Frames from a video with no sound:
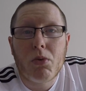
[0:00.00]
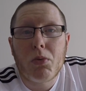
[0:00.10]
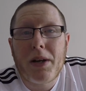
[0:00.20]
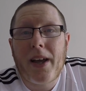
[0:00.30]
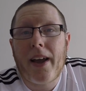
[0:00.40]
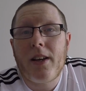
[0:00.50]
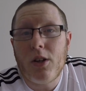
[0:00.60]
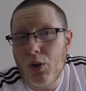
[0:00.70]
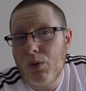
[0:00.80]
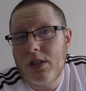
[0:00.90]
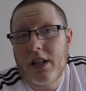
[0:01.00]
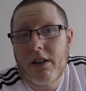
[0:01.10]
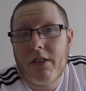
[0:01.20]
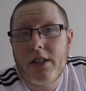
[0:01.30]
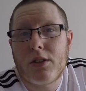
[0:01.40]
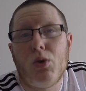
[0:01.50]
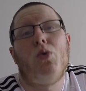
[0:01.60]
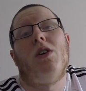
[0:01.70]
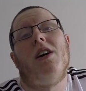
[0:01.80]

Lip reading: will be a new series called